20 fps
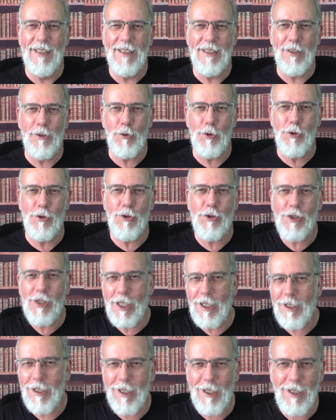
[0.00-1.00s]
You're
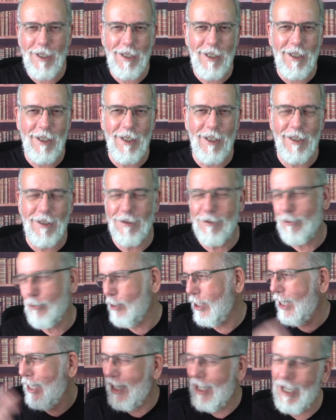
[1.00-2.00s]
singing and
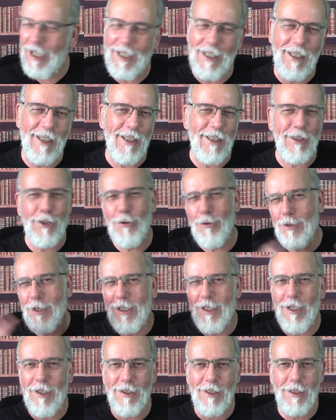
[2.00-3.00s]
crying and
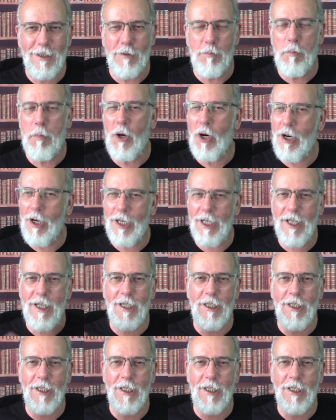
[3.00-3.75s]
doing all that party